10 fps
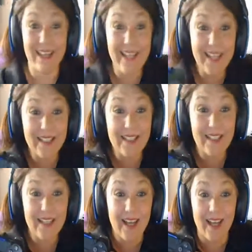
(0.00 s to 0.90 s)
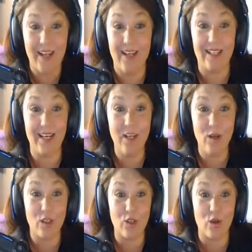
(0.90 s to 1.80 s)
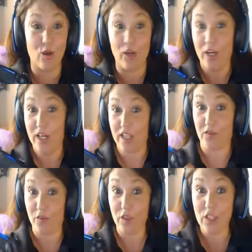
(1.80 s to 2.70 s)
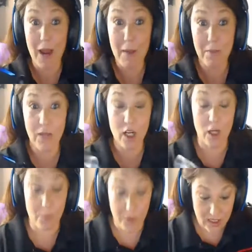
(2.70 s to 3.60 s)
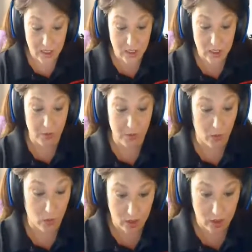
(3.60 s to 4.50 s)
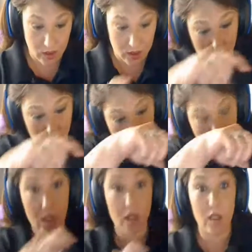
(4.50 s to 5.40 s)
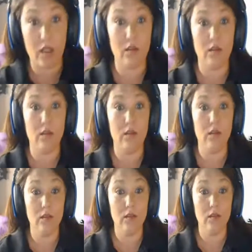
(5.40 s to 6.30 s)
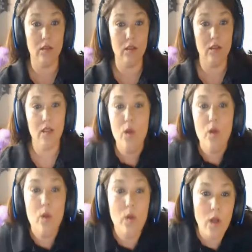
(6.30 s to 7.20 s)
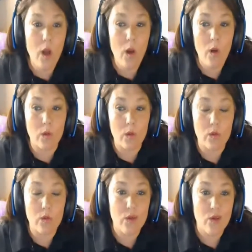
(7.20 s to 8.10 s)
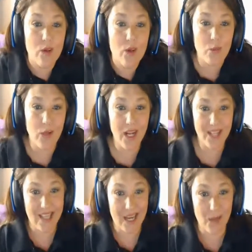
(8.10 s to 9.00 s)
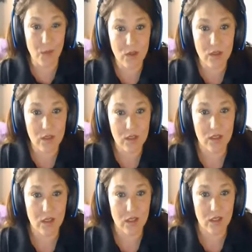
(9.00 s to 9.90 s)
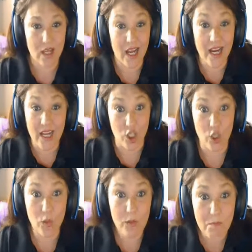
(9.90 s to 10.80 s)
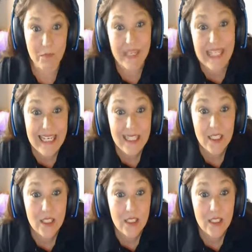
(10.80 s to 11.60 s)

this and the Nintendo controller. Because the first time I played on a PlayStation, I'm like, what the hell? Who knows? But as gamers and as human beings,